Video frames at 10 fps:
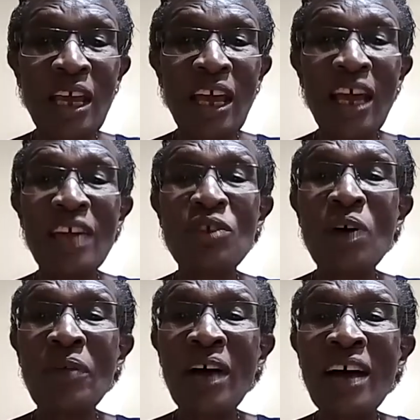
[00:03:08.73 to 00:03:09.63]
and you
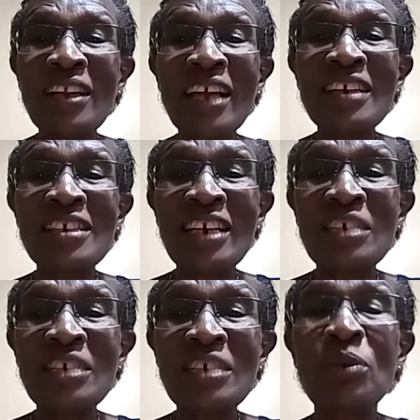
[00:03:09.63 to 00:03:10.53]
have heard that
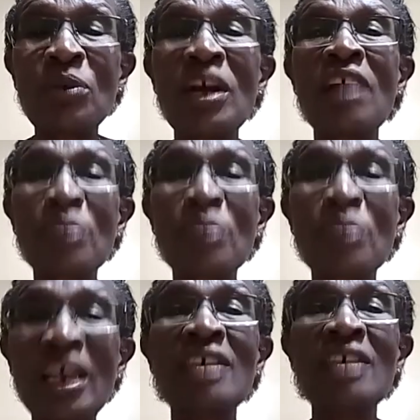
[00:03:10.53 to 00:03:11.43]
statement, we have
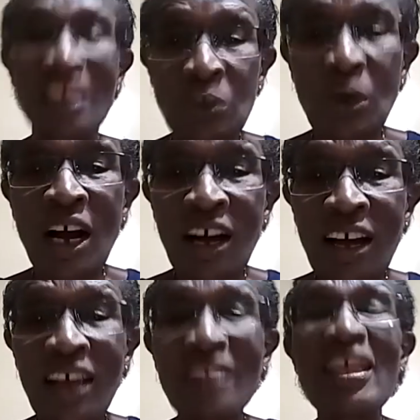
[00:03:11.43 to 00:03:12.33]
products that work,
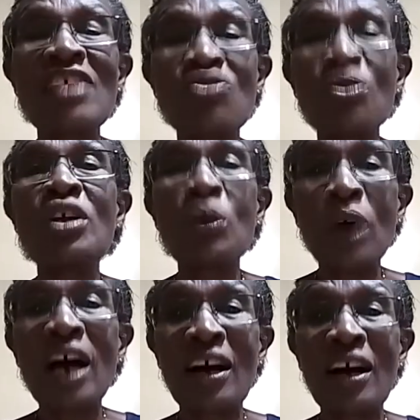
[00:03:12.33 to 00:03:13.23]
they truly work.